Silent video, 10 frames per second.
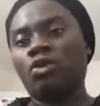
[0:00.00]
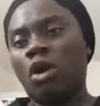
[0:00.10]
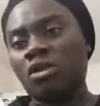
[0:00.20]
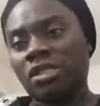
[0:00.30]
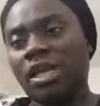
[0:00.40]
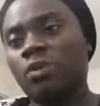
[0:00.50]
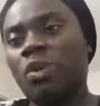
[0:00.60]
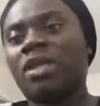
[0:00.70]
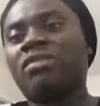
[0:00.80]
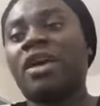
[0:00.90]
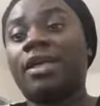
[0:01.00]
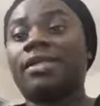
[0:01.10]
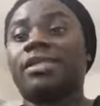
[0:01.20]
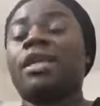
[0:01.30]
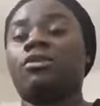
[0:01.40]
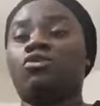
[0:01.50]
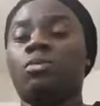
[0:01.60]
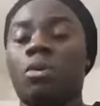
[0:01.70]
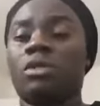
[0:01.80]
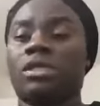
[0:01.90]
God said whatever he said to
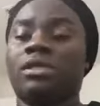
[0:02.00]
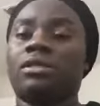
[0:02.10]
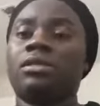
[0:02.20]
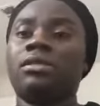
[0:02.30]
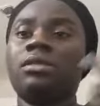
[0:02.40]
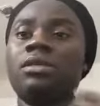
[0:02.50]
Moses.